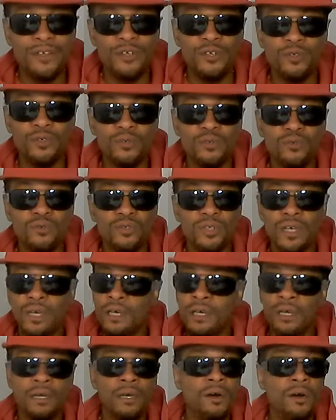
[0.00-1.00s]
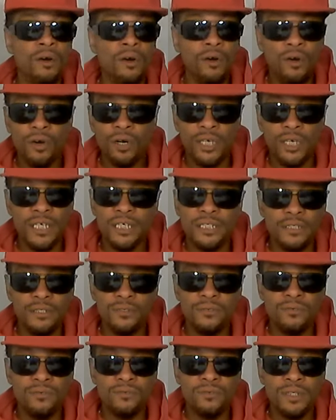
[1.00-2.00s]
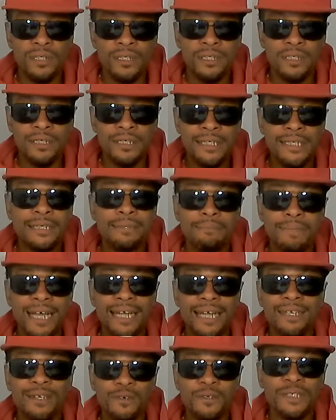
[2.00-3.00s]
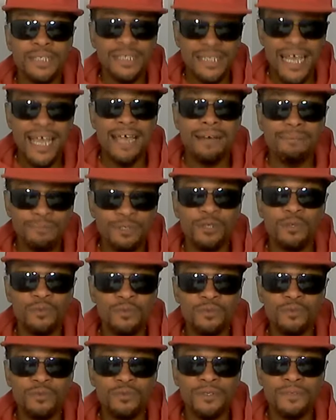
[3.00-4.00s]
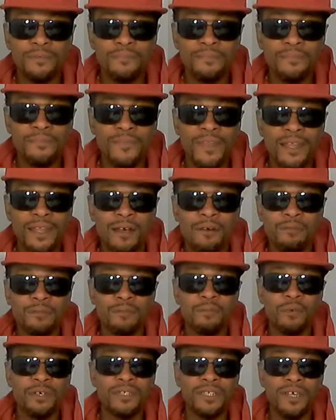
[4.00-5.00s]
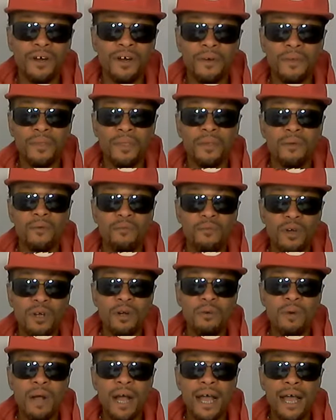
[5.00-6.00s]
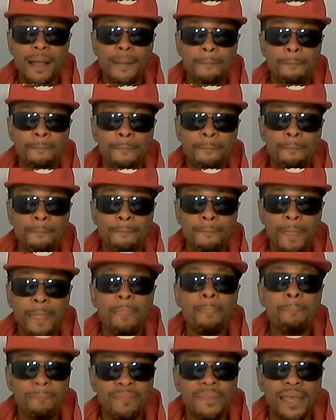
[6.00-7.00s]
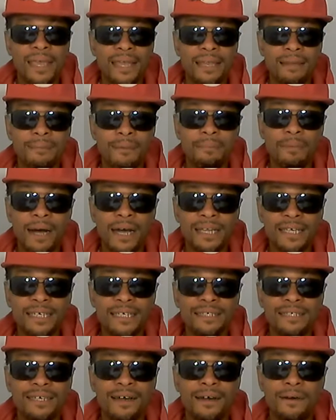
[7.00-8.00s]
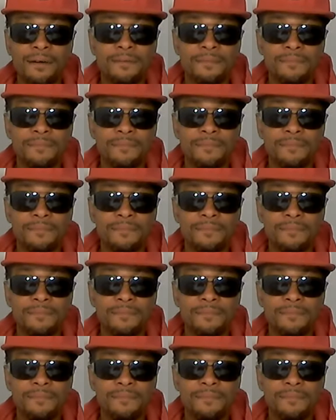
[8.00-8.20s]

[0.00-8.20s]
news or good news. But I know it's damn news. Doma Sports Talk worldwide and I'm about to of here, y'all.